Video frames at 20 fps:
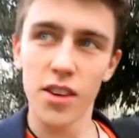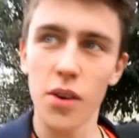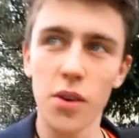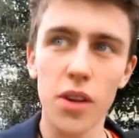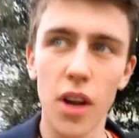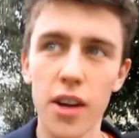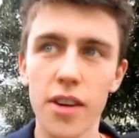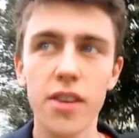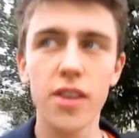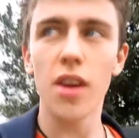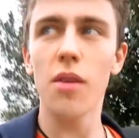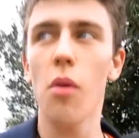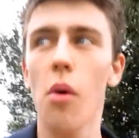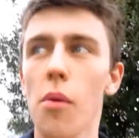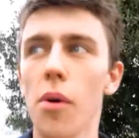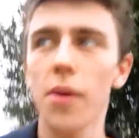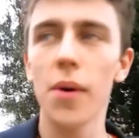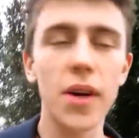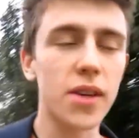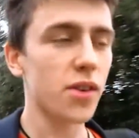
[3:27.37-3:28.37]
So he's like, does anyone
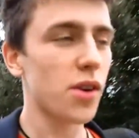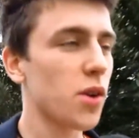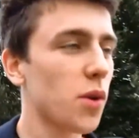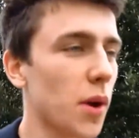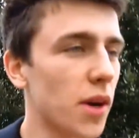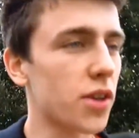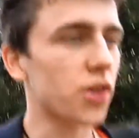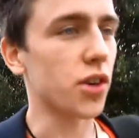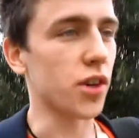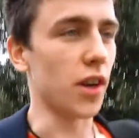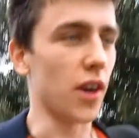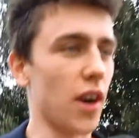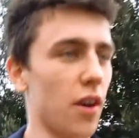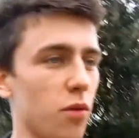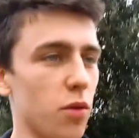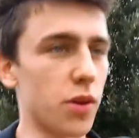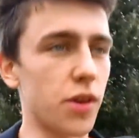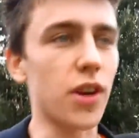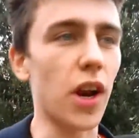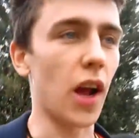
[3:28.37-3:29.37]
want to ask a question? And
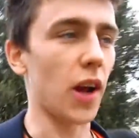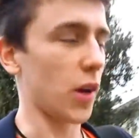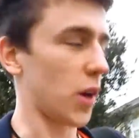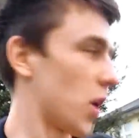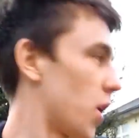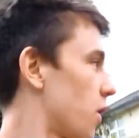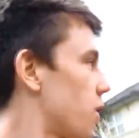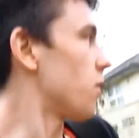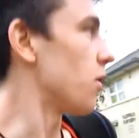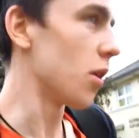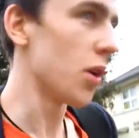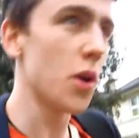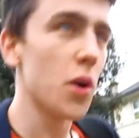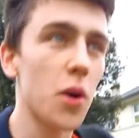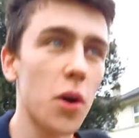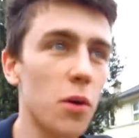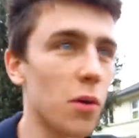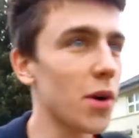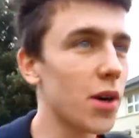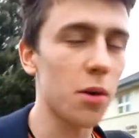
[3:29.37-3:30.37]
everyone's like,
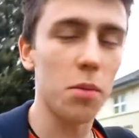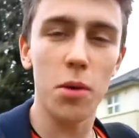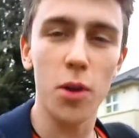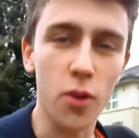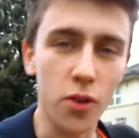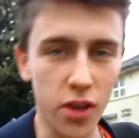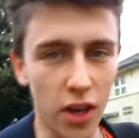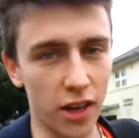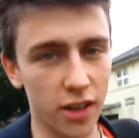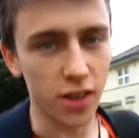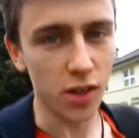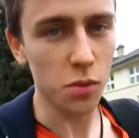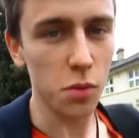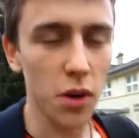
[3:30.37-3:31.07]
we're computer scientists, we